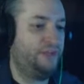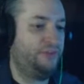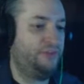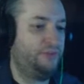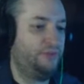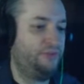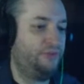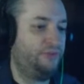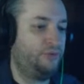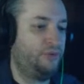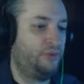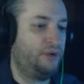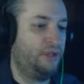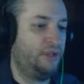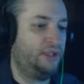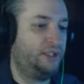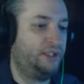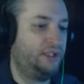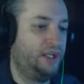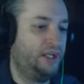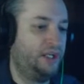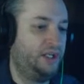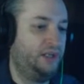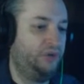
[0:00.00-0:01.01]
to restore Ala
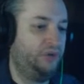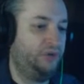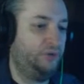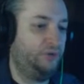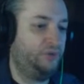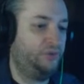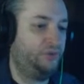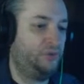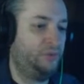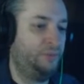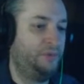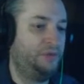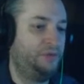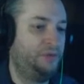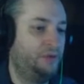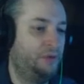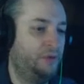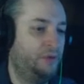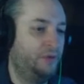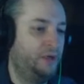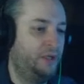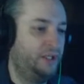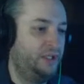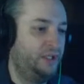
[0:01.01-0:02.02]
Ghanna to his former
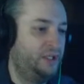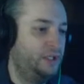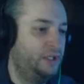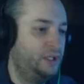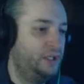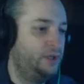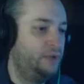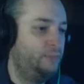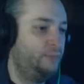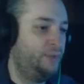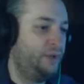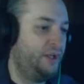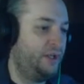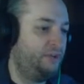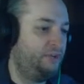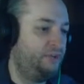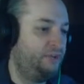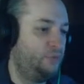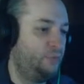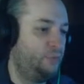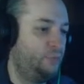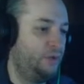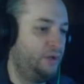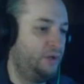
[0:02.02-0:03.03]
glory, but I
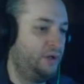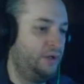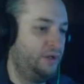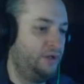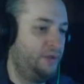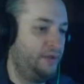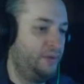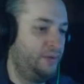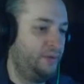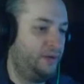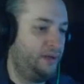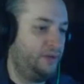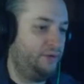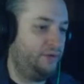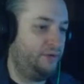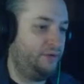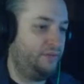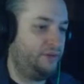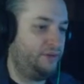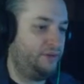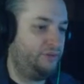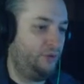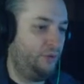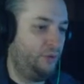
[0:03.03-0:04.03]
do worry about
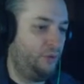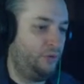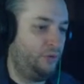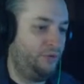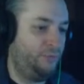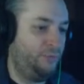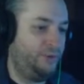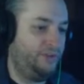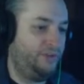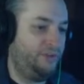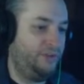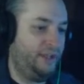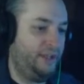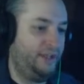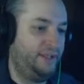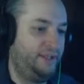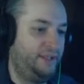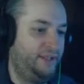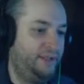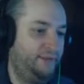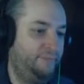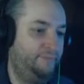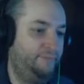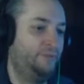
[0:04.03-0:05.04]
the toll it's been
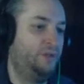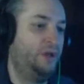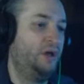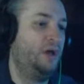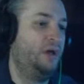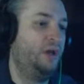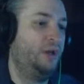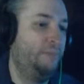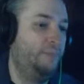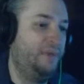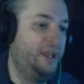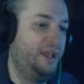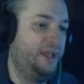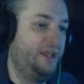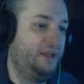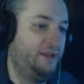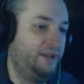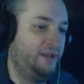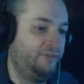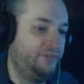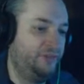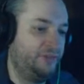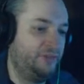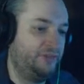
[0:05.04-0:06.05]
taking on a man
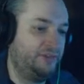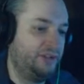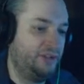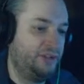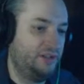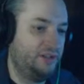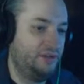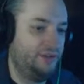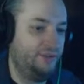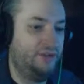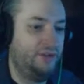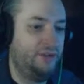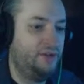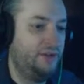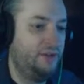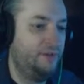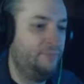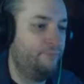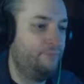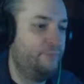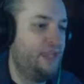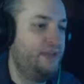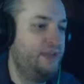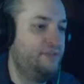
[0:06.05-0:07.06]
of his years.
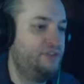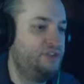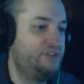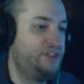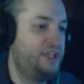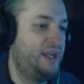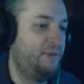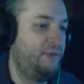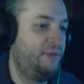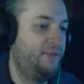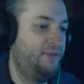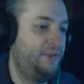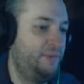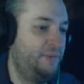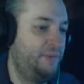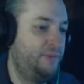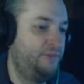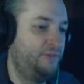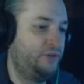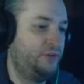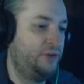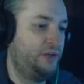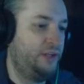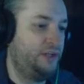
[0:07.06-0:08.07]
Have a chat with him
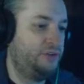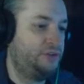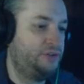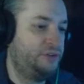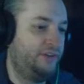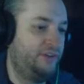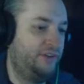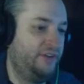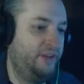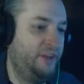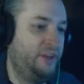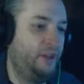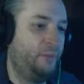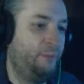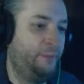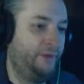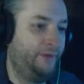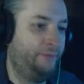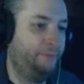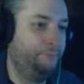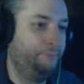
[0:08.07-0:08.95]
if you're interested in helping.